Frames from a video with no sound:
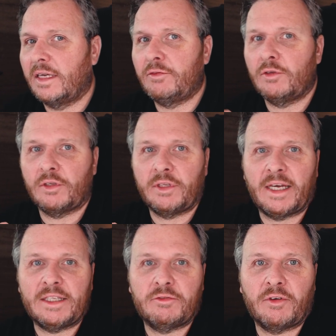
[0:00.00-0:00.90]
if you look at the
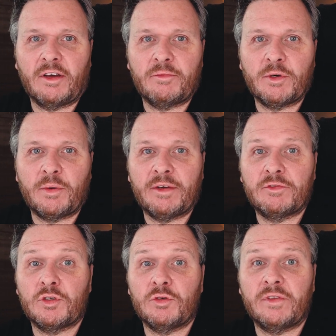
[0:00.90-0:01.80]
85mm
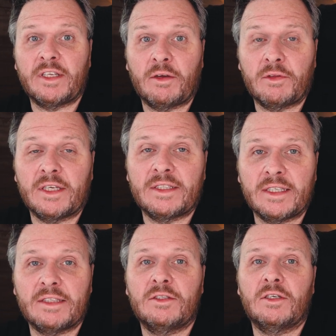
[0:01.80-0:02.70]
f2 video that I
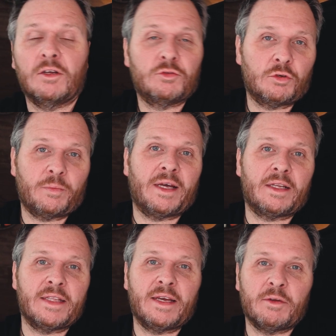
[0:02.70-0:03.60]
did, I'll talk about
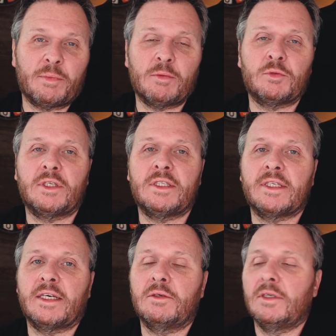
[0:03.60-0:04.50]
it in there in a bit more
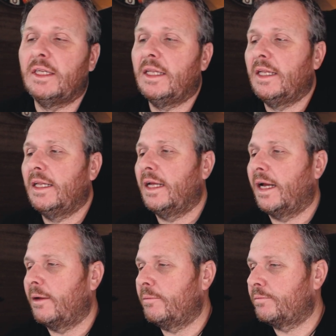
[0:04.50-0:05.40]
detail.
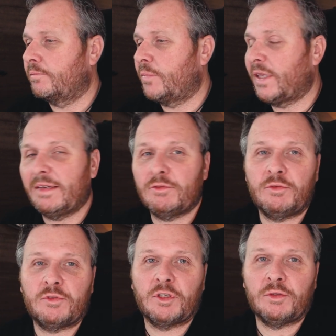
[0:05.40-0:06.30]
But they give it
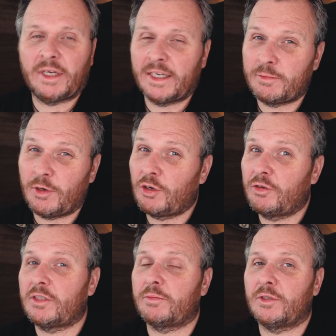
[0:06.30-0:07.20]
to you for 2 days, but at
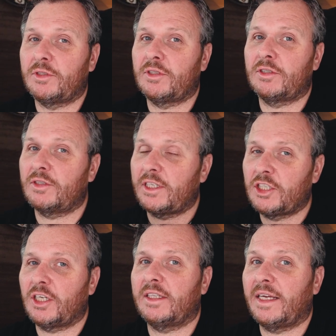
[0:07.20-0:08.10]
Christmas, because they
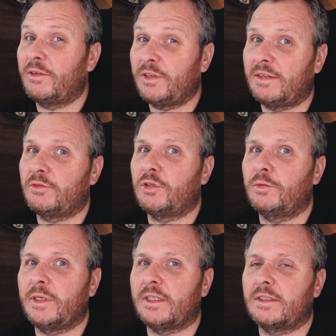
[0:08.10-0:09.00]
shut down, you get it for 2
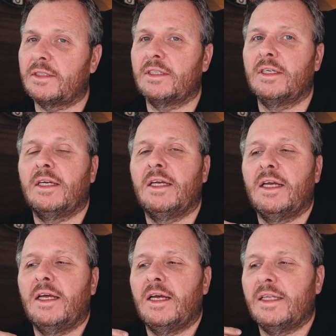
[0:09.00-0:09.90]
weeks.
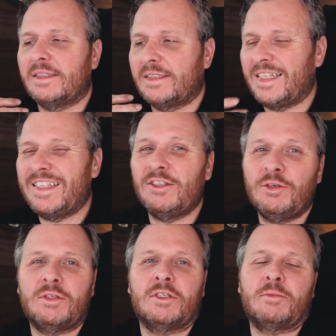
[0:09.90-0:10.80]
Didn't
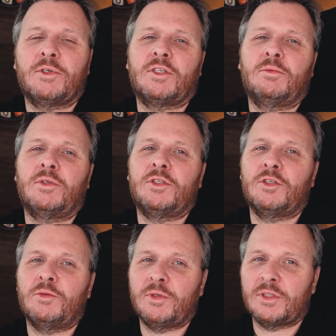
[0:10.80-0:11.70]
use it as much as I wanted
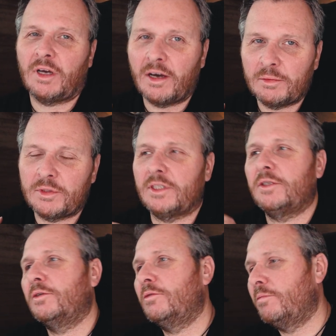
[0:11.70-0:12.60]
to because I was
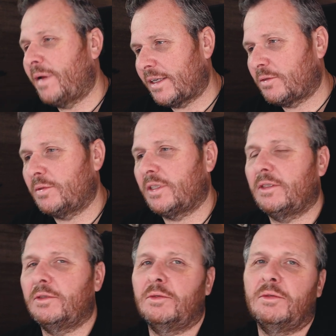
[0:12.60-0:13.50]
ill, Max was
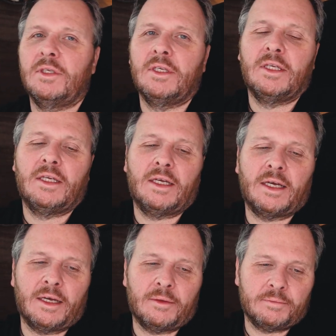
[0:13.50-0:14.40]
ill,
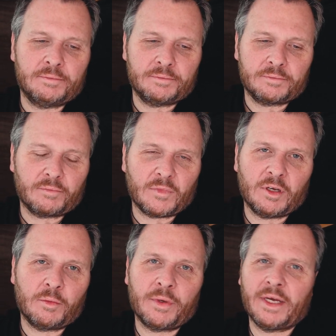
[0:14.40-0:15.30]
and
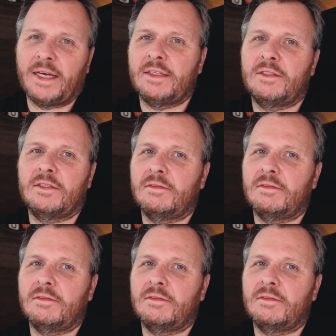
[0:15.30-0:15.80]
we had